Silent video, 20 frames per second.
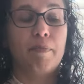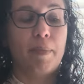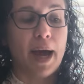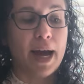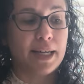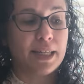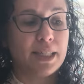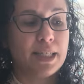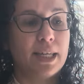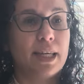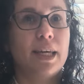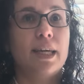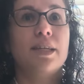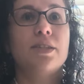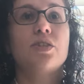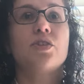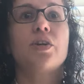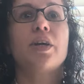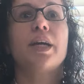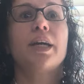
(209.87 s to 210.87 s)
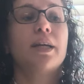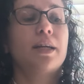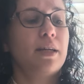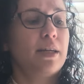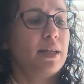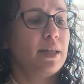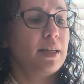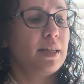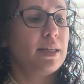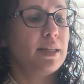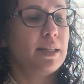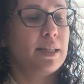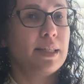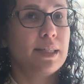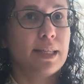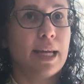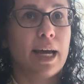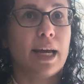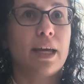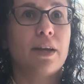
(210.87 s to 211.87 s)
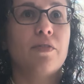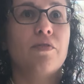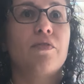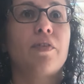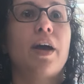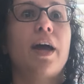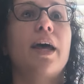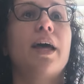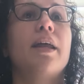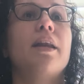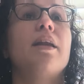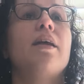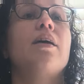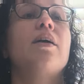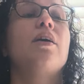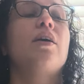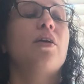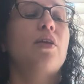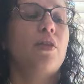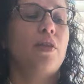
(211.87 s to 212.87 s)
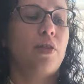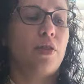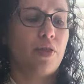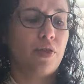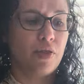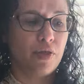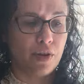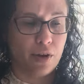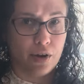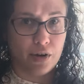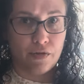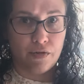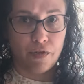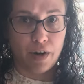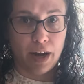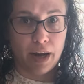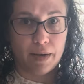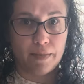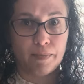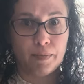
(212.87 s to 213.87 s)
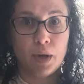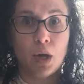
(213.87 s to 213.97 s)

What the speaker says: back to E string, 2nd fret, 3rd fret.